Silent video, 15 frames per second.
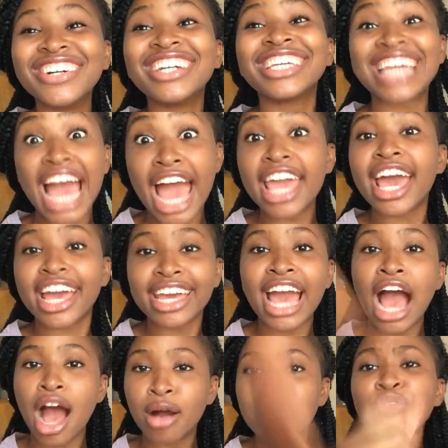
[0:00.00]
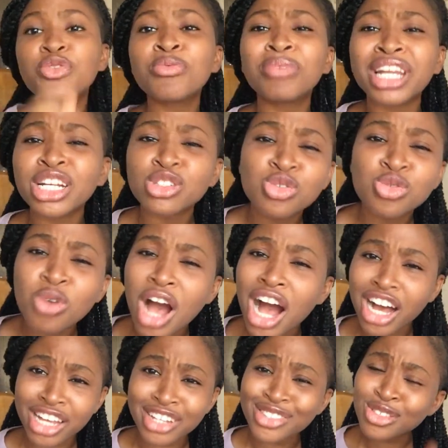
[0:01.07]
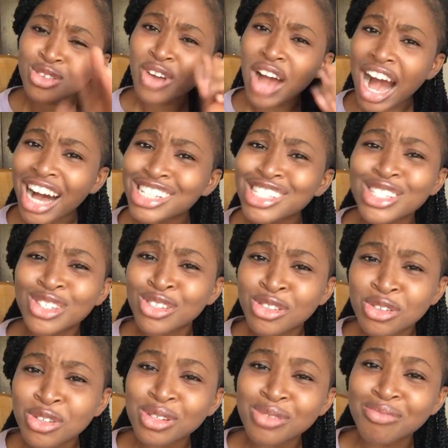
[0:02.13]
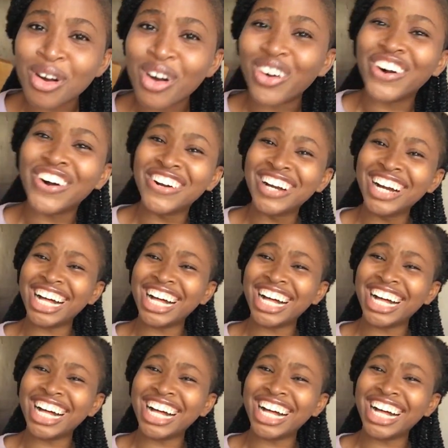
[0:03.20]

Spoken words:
Yeah, even more than 2 hours. 2 hours is too small.